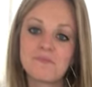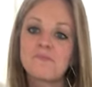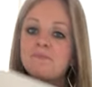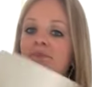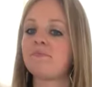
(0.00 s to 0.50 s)

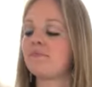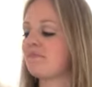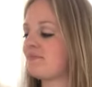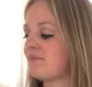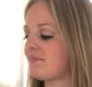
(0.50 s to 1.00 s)

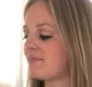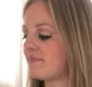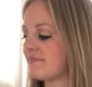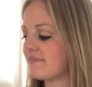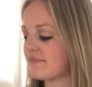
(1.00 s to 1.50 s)

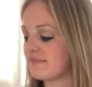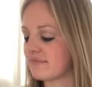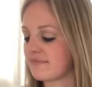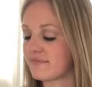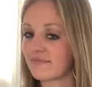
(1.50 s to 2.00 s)

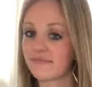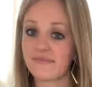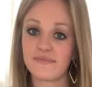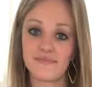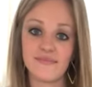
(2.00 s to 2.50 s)

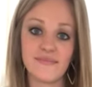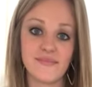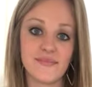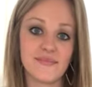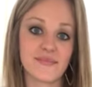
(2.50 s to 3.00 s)

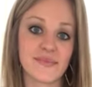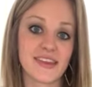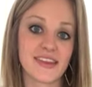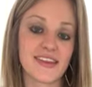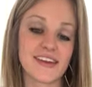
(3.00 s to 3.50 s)

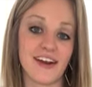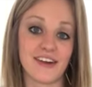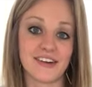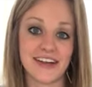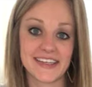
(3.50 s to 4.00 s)
[no speech]